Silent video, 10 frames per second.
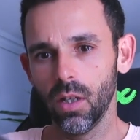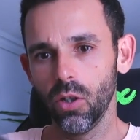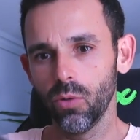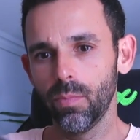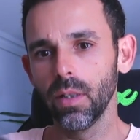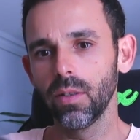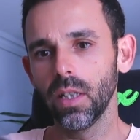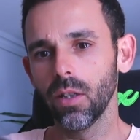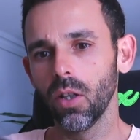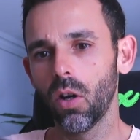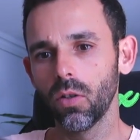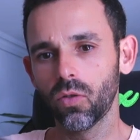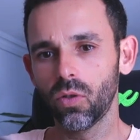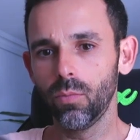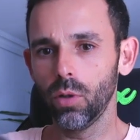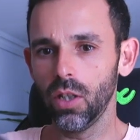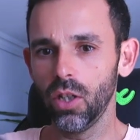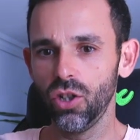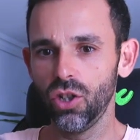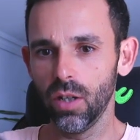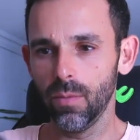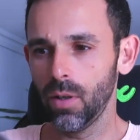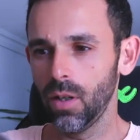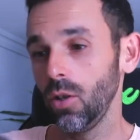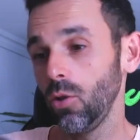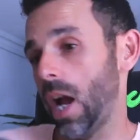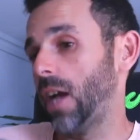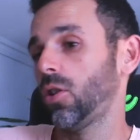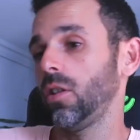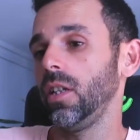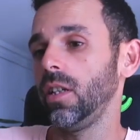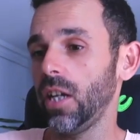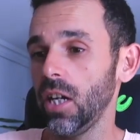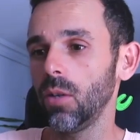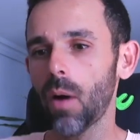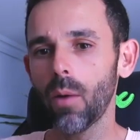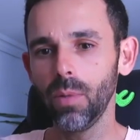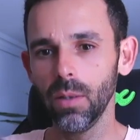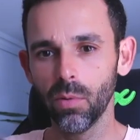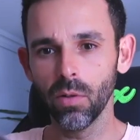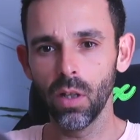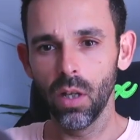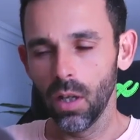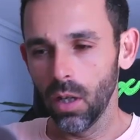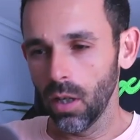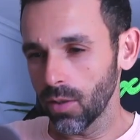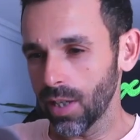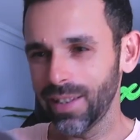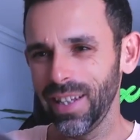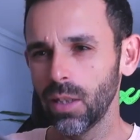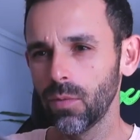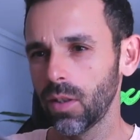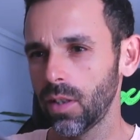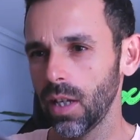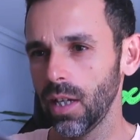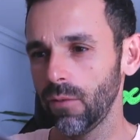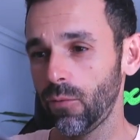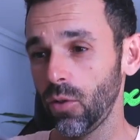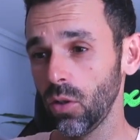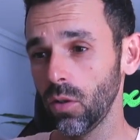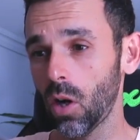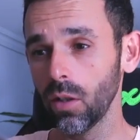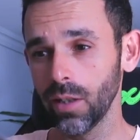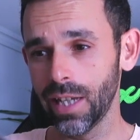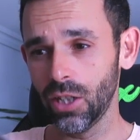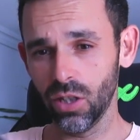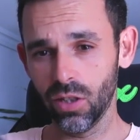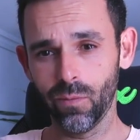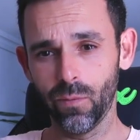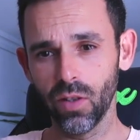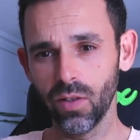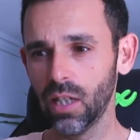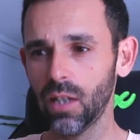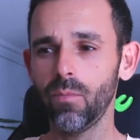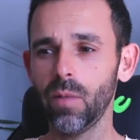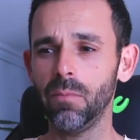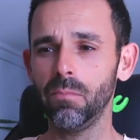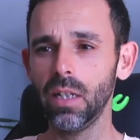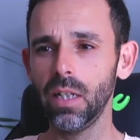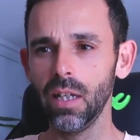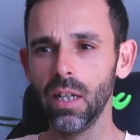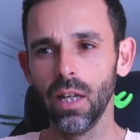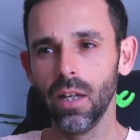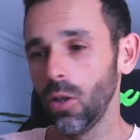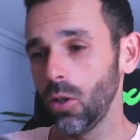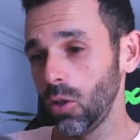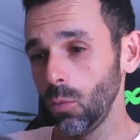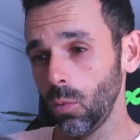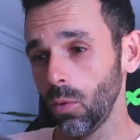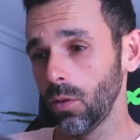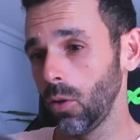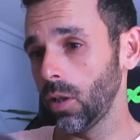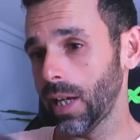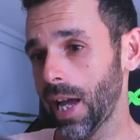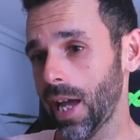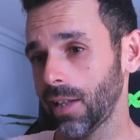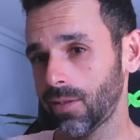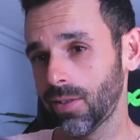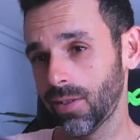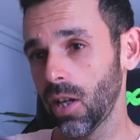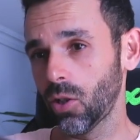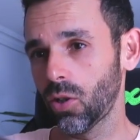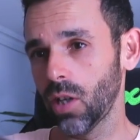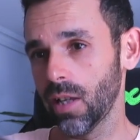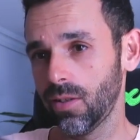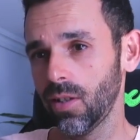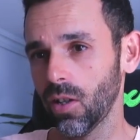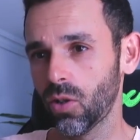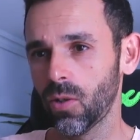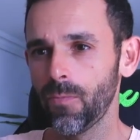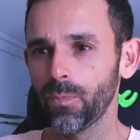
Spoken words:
You're building a long-term relationship. You actually care about people. Because at the end of the day, if you're online just for the sake of making money, you will look at as such.